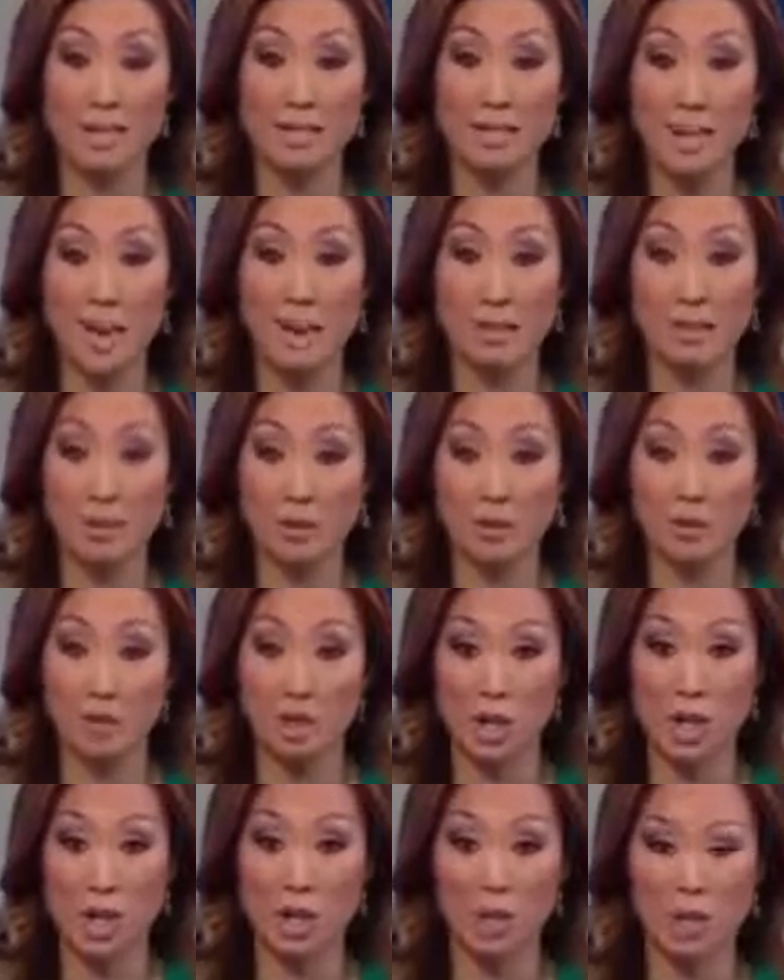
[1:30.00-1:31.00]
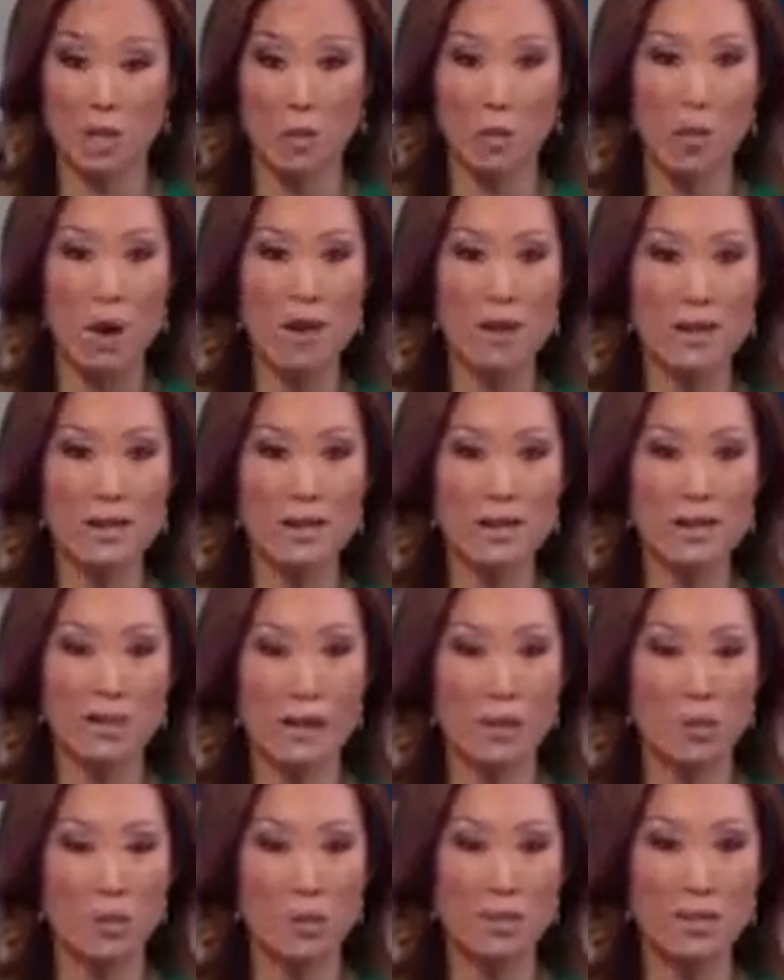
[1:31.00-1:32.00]
ends up in China. Why is
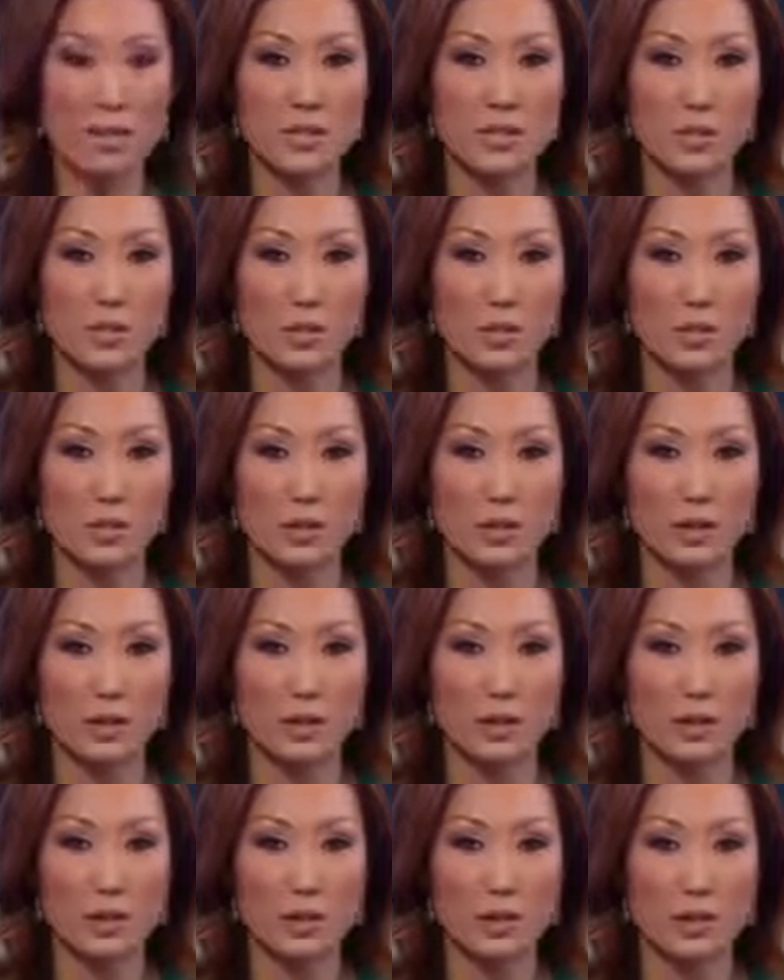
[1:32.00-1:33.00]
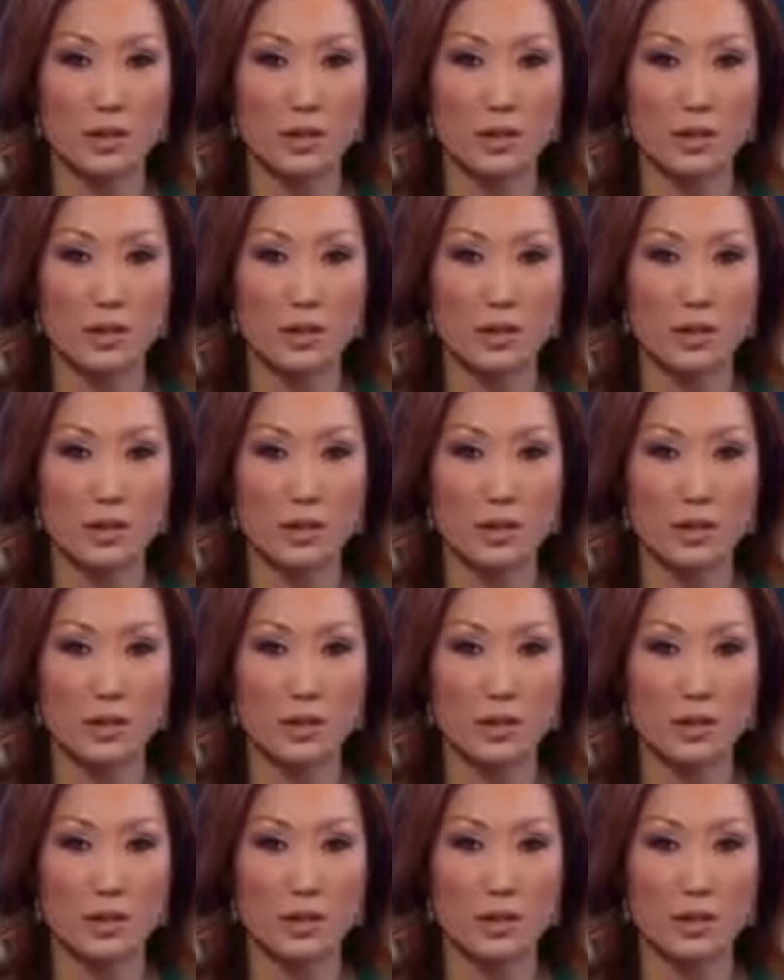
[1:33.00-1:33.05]
that? What is the allure?